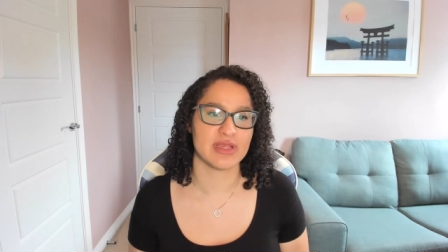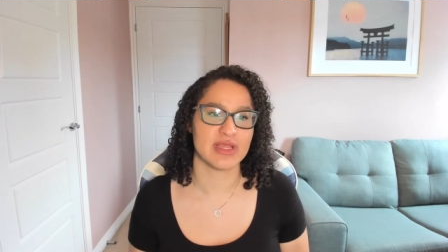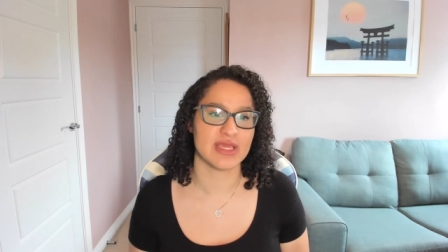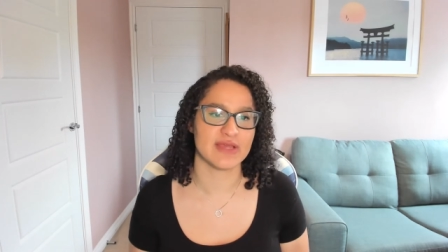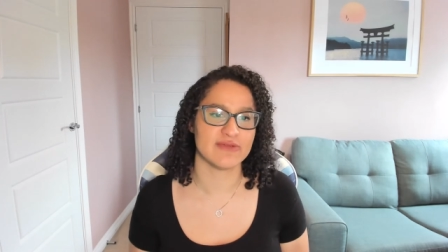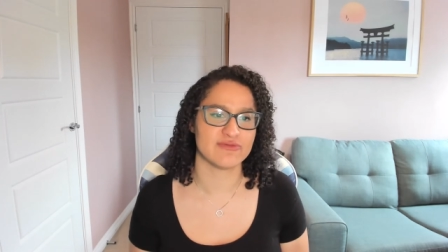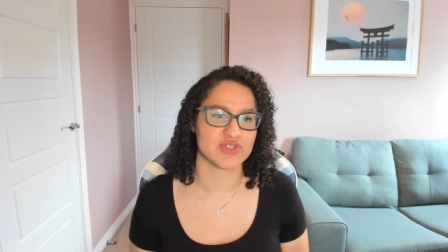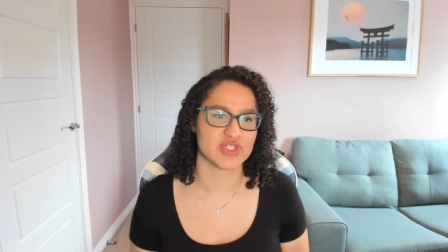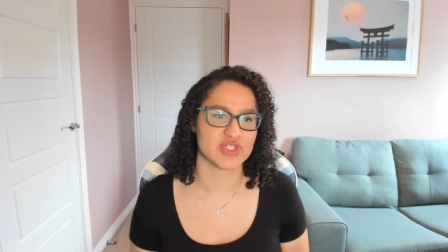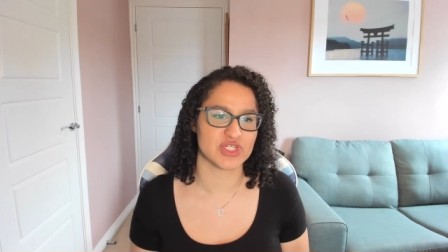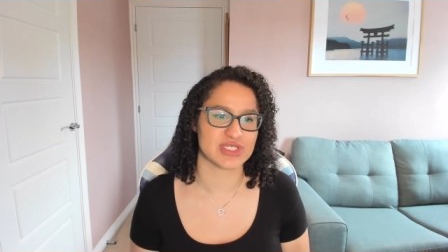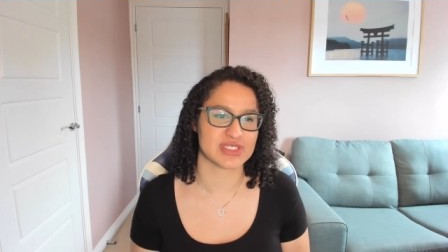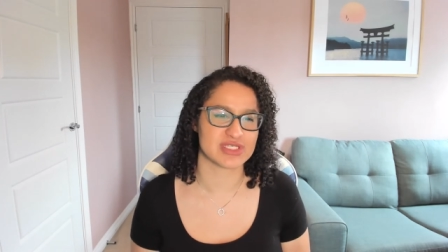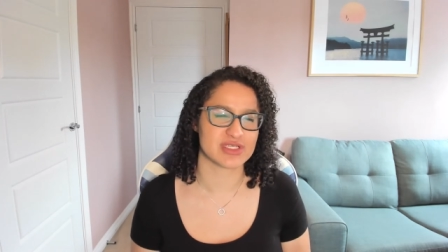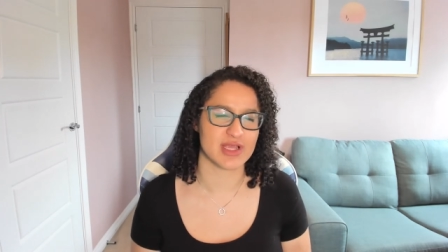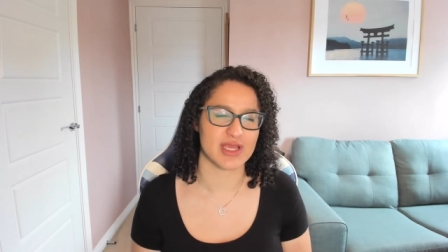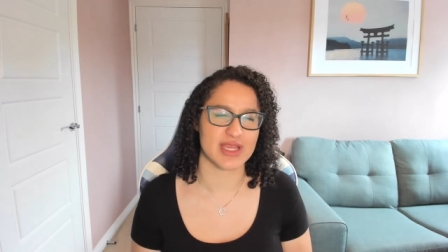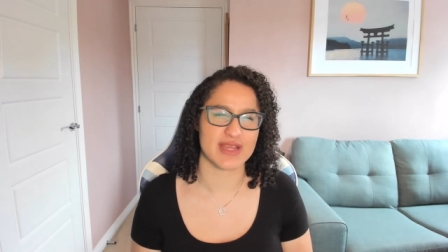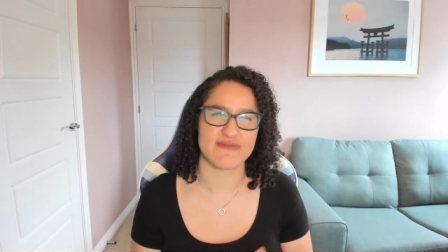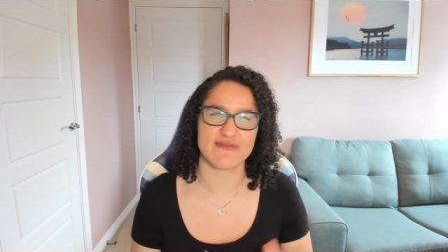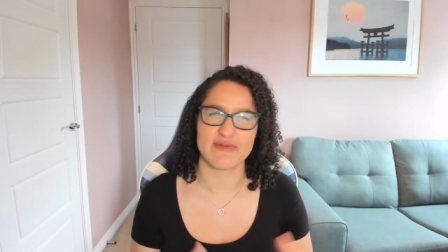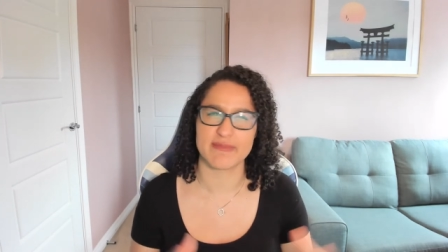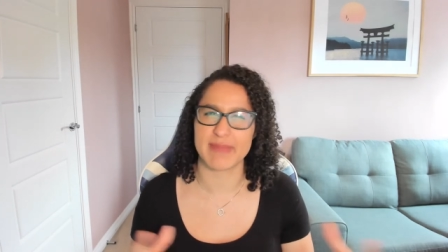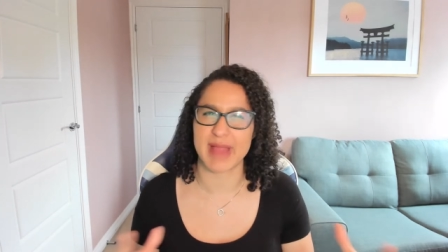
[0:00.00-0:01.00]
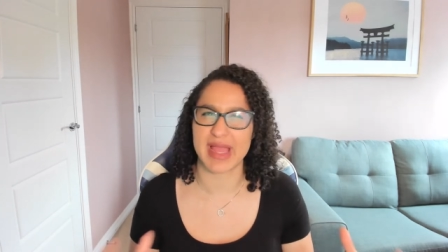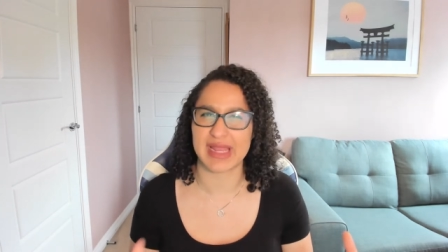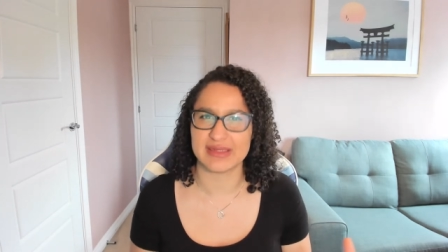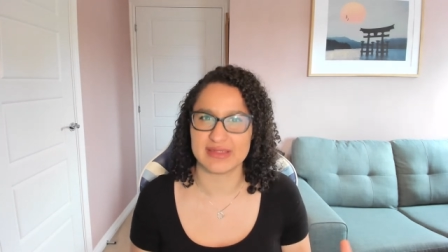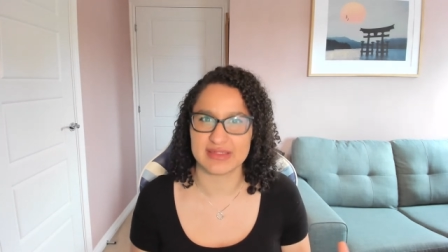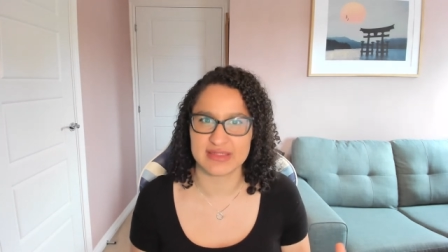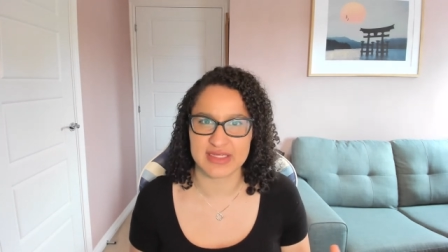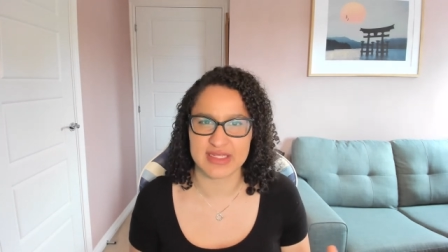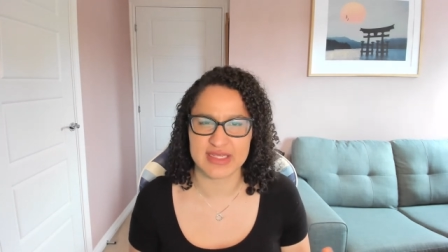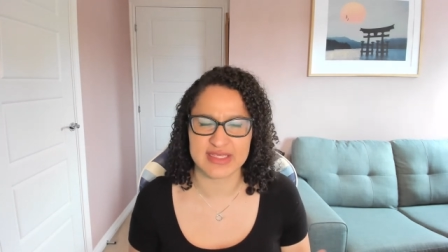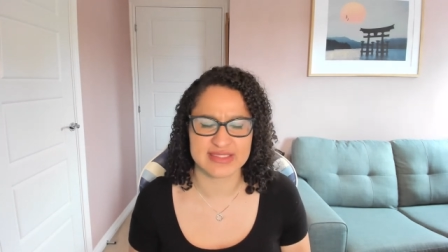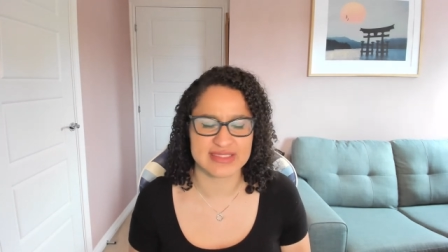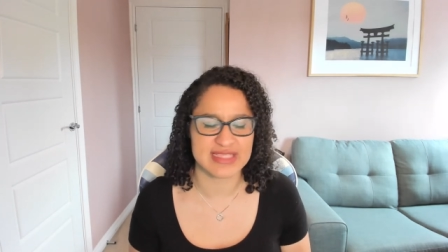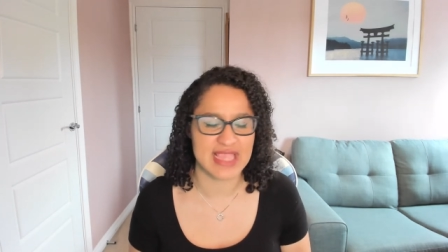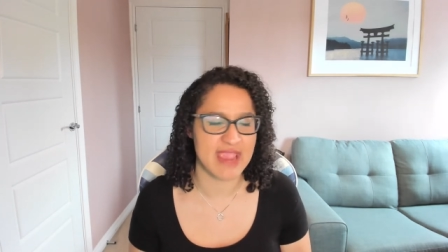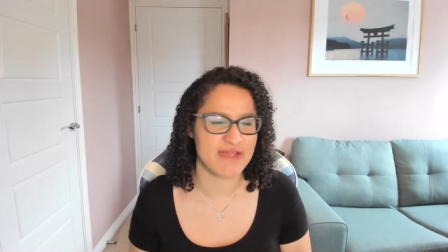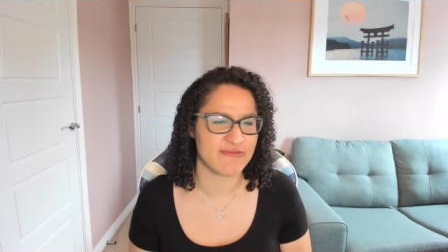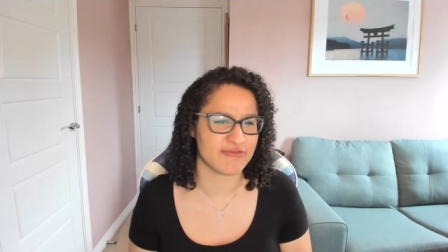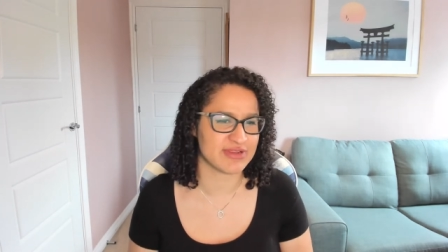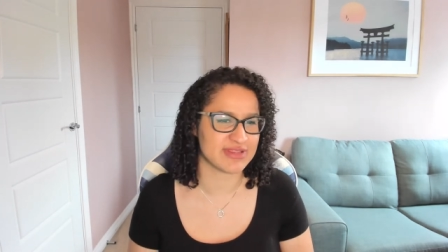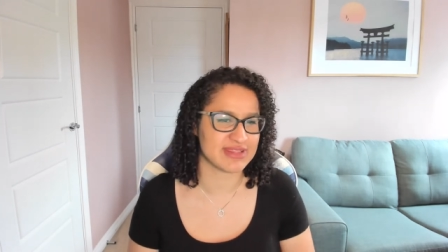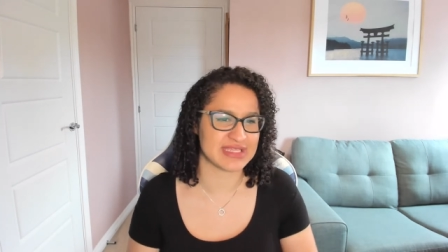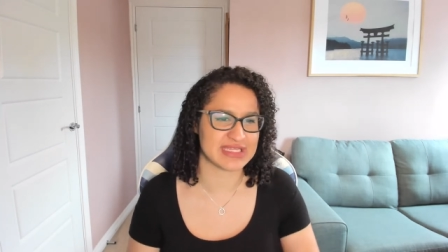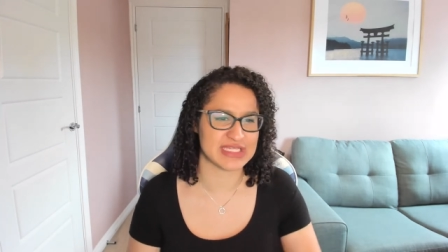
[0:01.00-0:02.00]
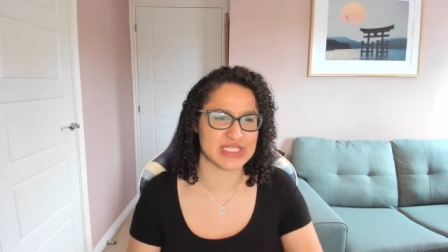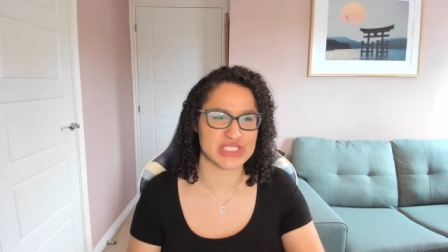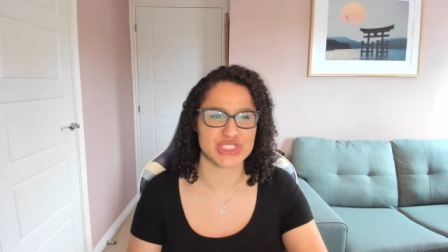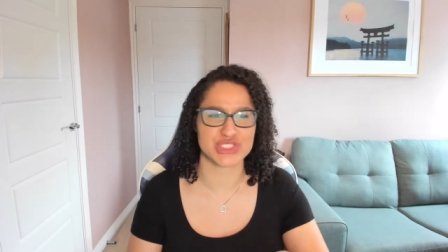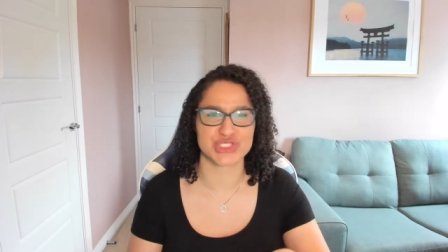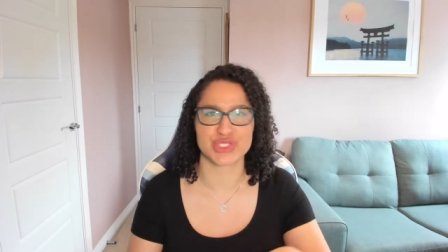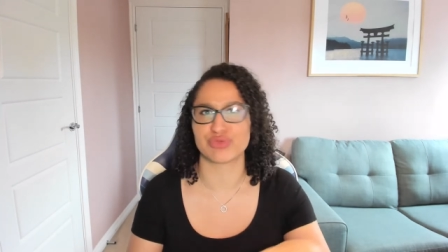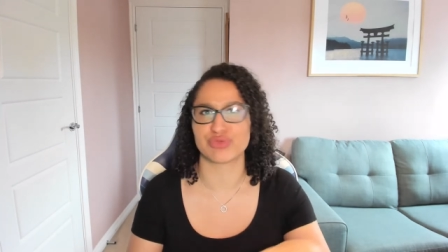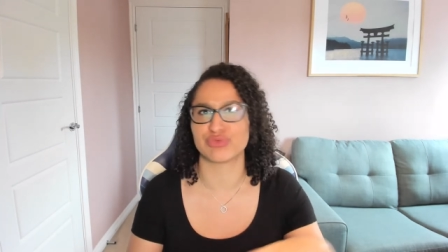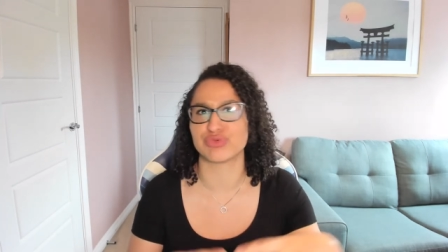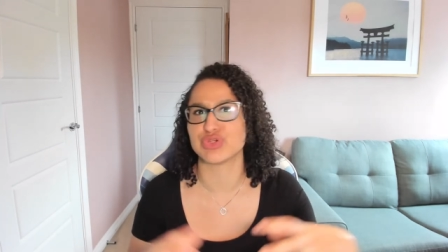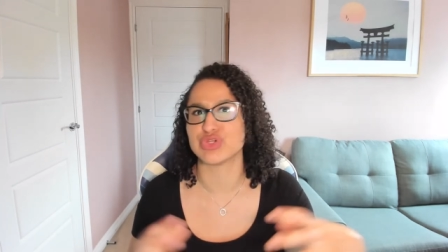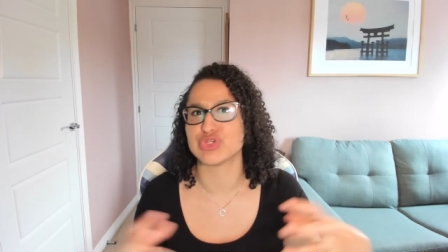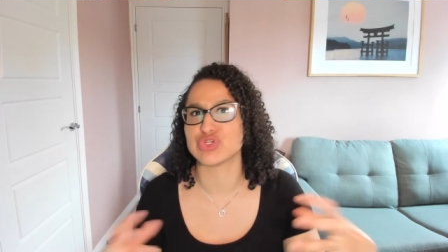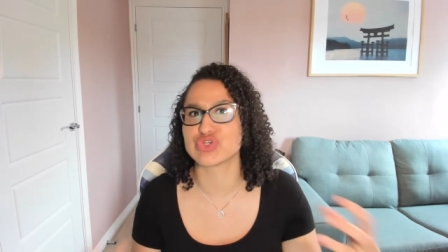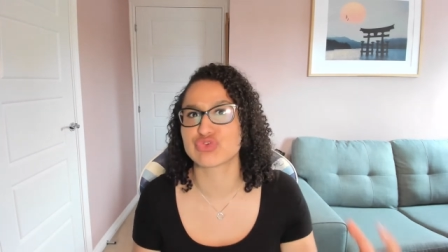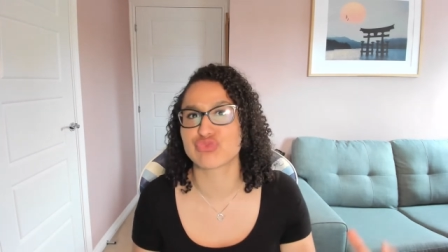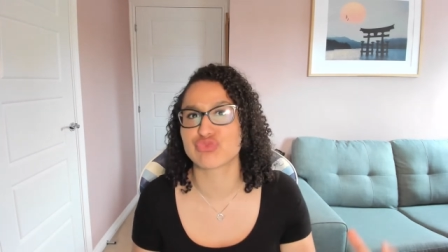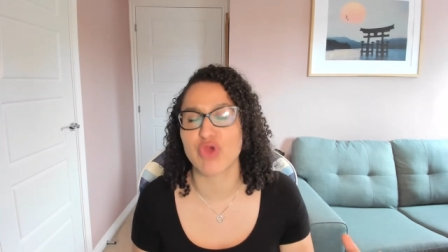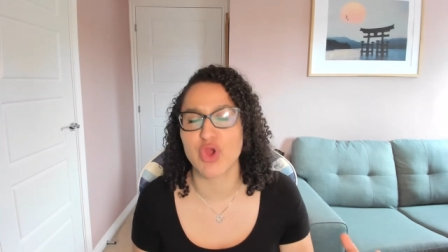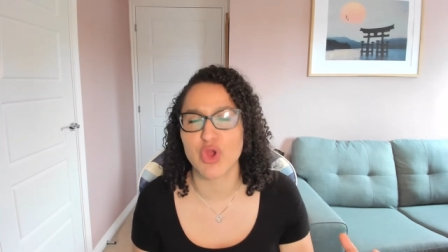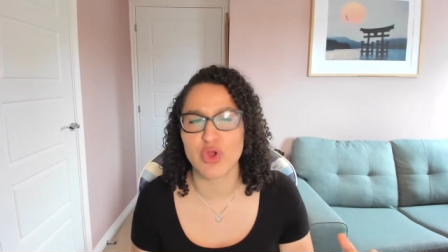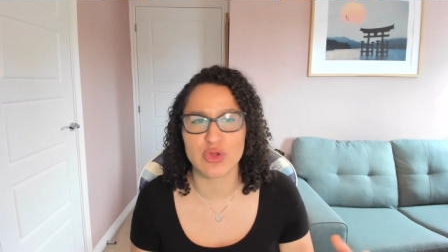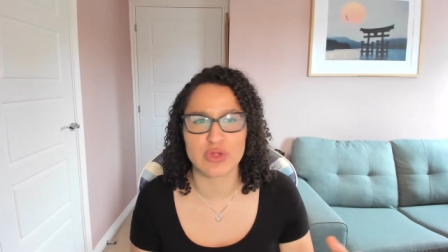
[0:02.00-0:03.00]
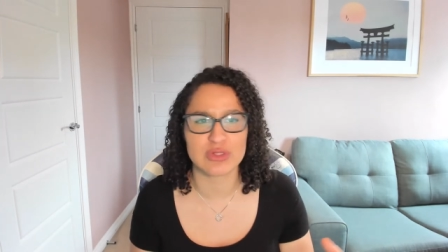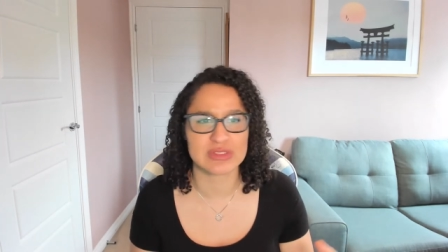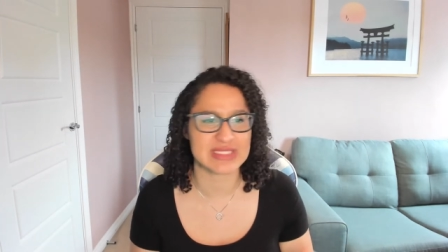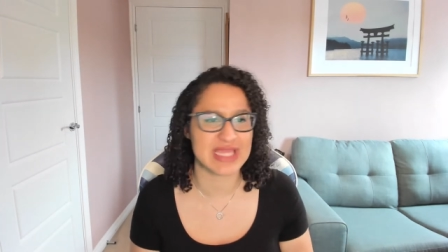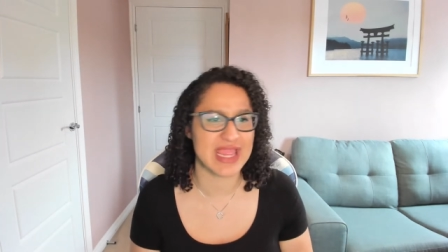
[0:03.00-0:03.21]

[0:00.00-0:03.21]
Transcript: have just kind of abandoned us. Everything is so controlled.